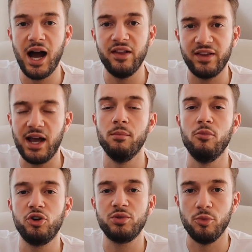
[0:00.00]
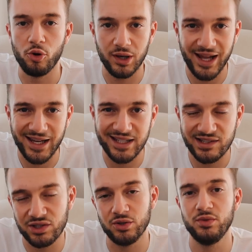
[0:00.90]
and i am much more likely
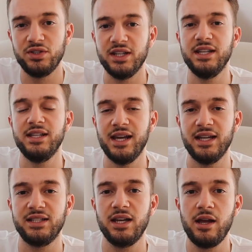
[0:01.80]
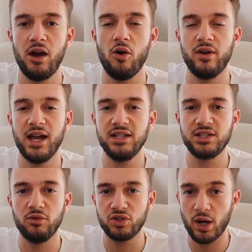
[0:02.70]
to say yes okay
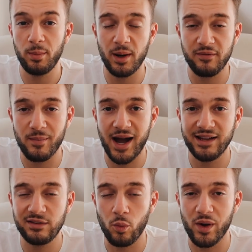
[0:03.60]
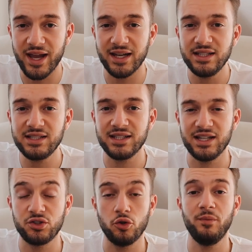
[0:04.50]
so top of mind awareness
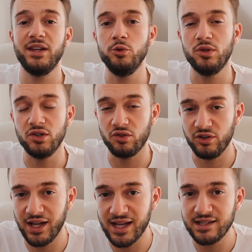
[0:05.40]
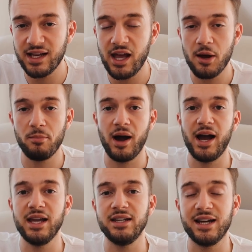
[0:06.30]
is something that you can create
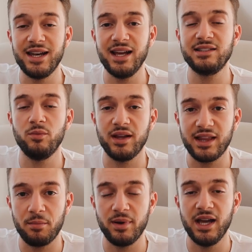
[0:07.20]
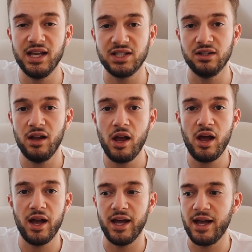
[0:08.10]
by connecting with that person
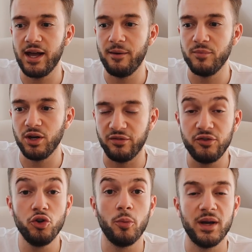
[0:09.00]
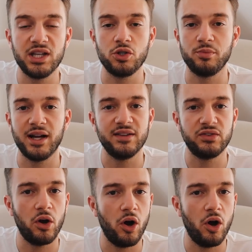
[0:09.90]
um, you know, through your personal brands